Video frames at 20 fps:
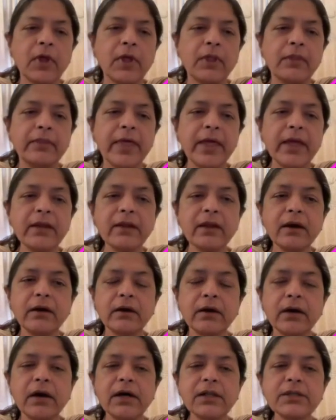Then
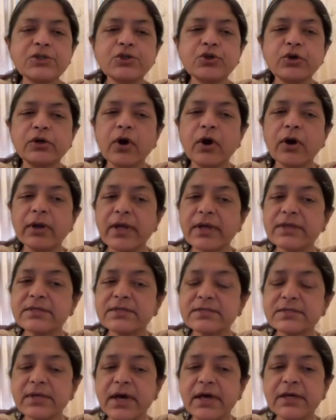girls should not
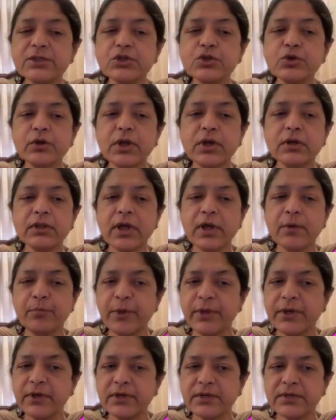exercise during their
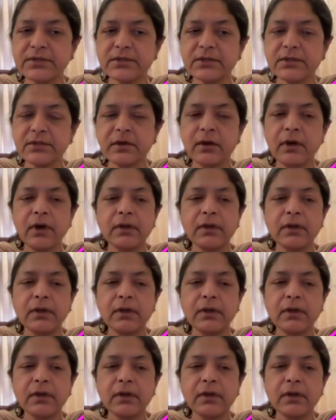periods.